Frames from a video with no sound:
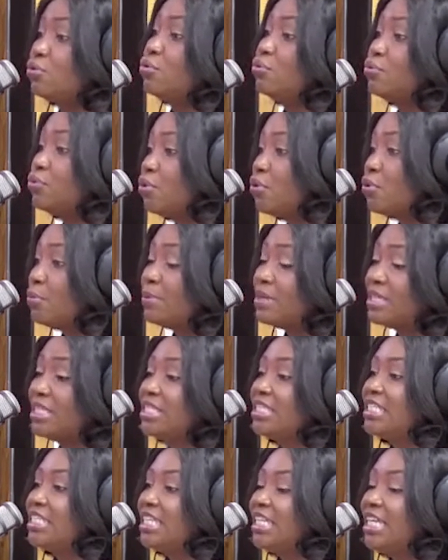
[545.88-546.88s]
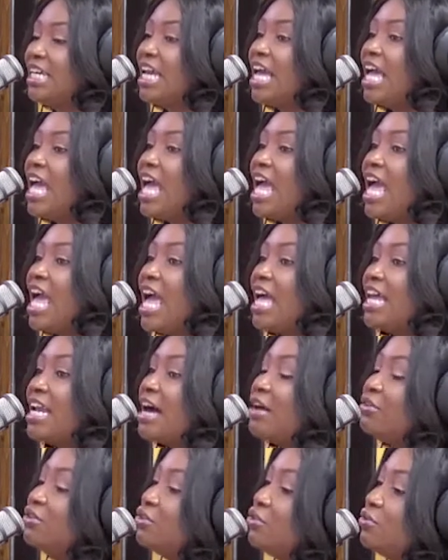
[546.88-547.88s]
grow personally.
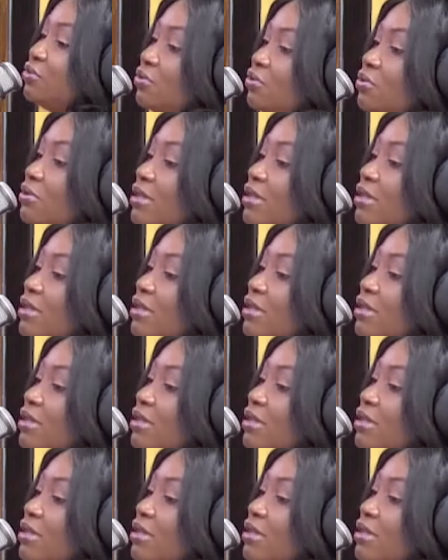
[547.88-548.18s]
And how do you